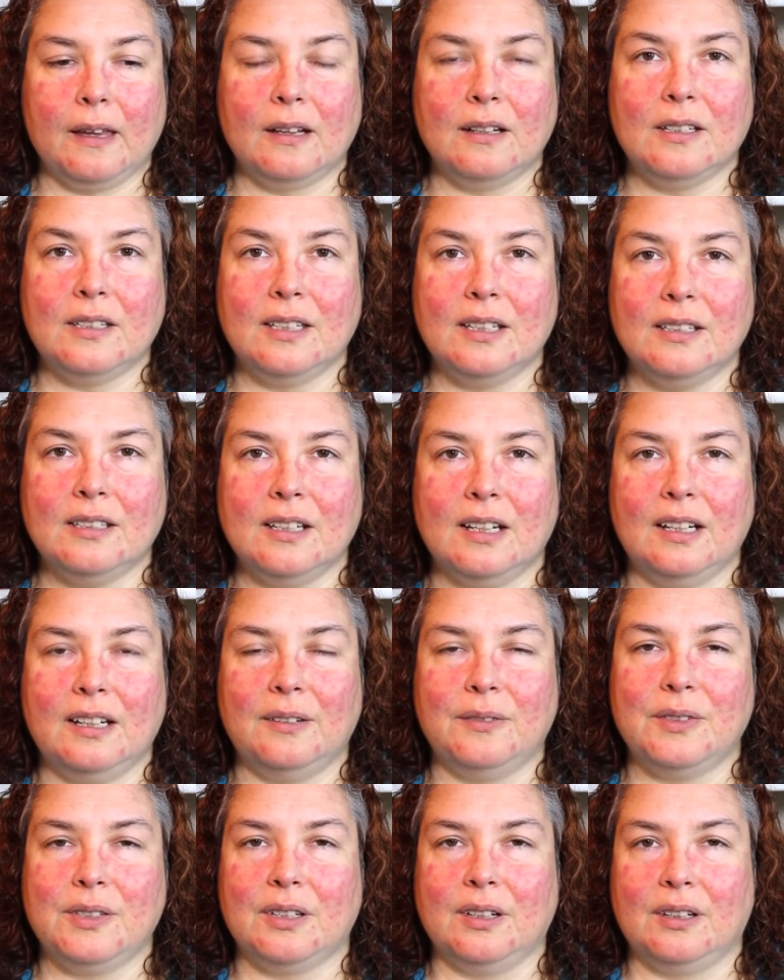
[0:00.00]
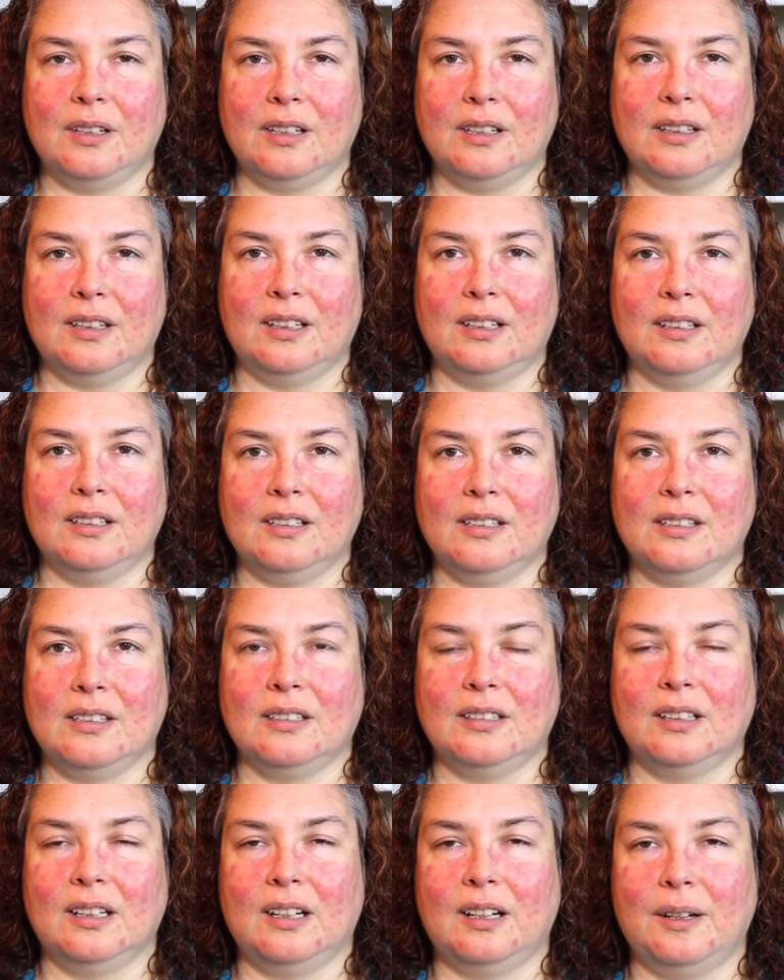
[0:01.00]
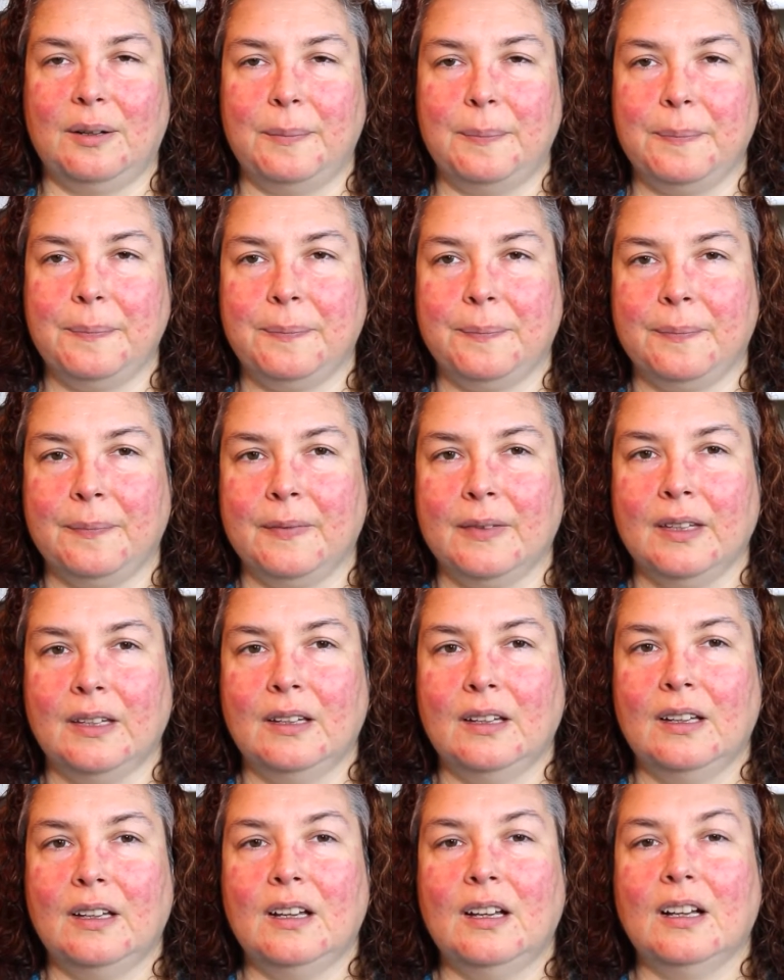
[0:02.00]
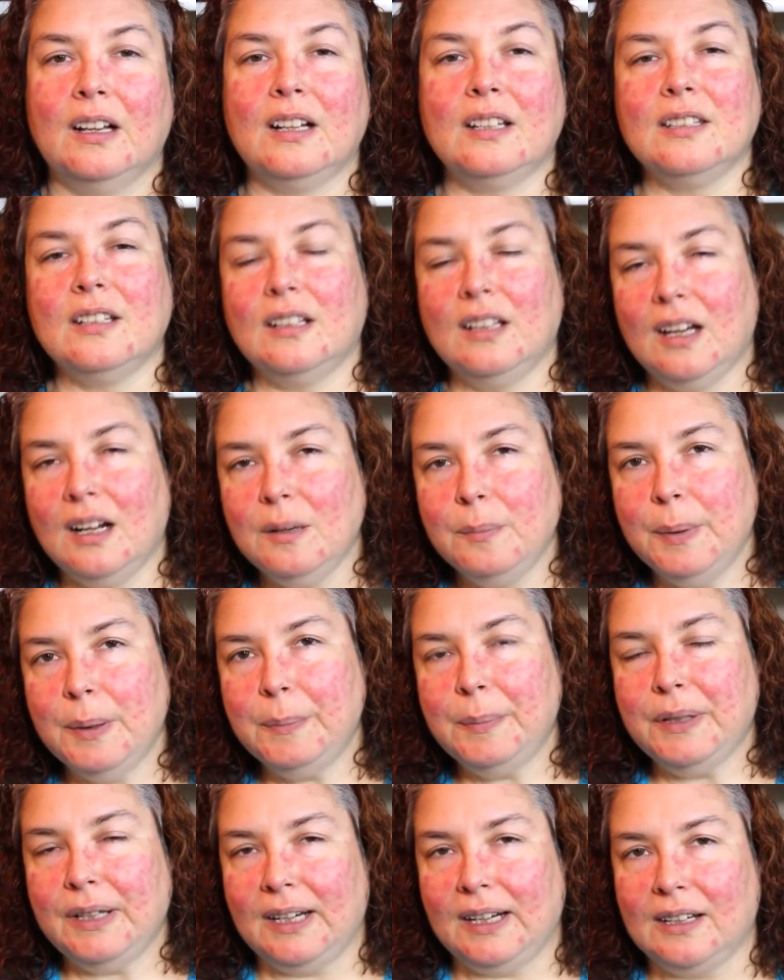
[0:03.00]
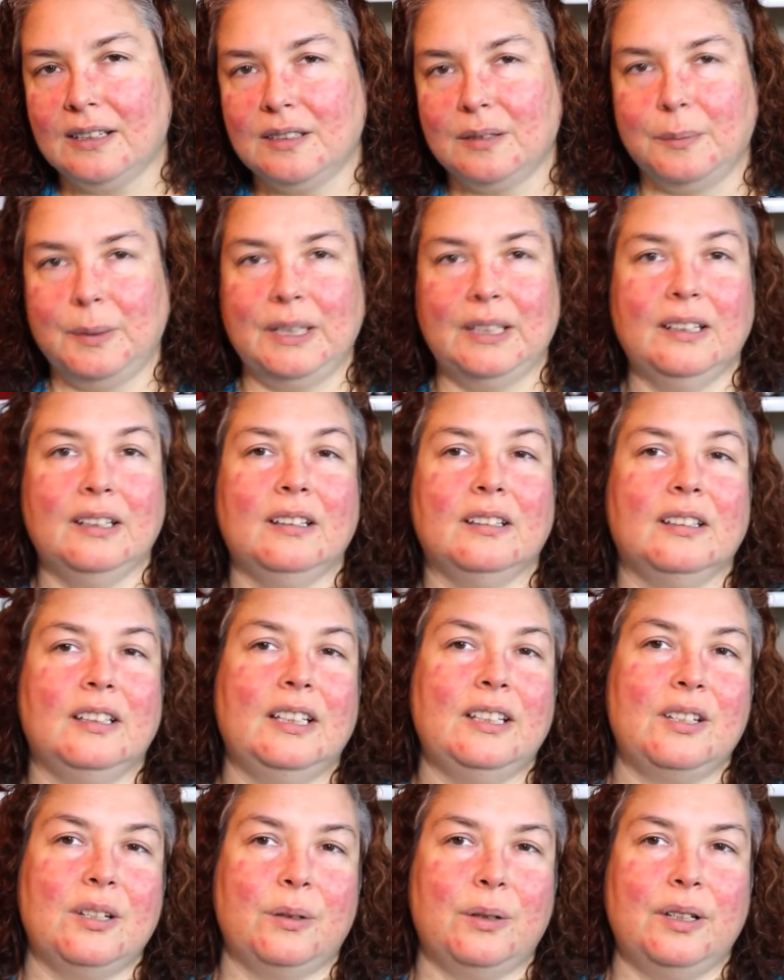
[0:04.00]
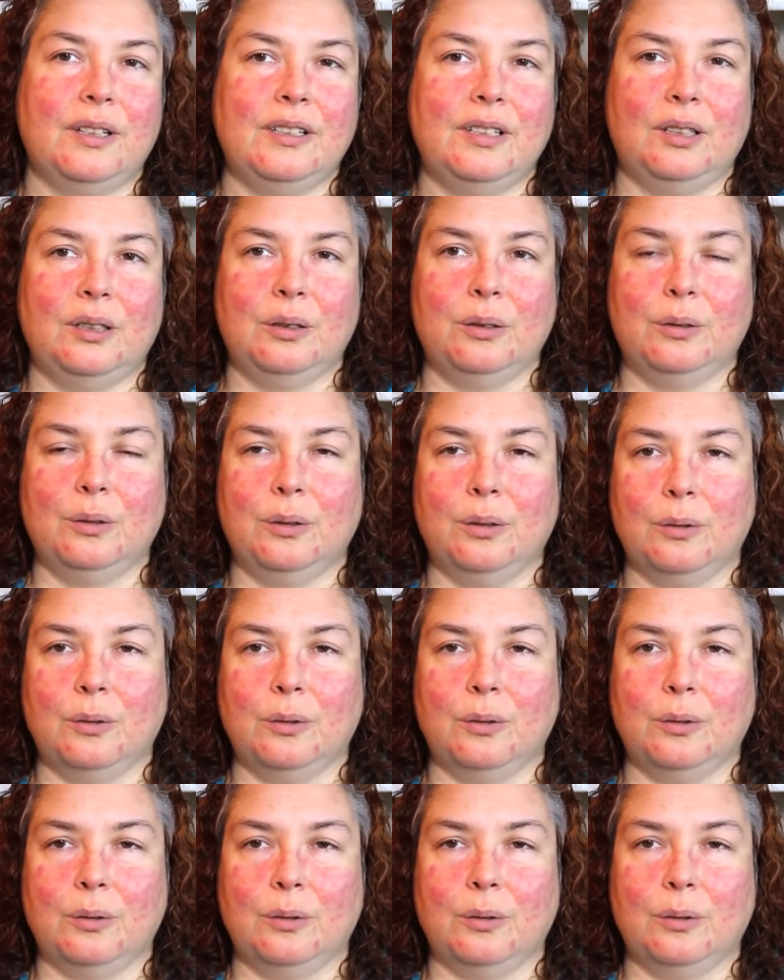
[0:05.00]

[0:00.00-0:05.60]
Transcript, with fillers: since I have started this, um, because a lot of people ask me, Echota, do you